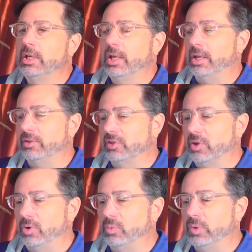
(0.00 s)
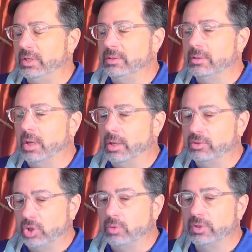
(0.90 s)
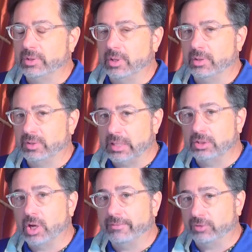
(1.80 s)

And so we chose to send it off for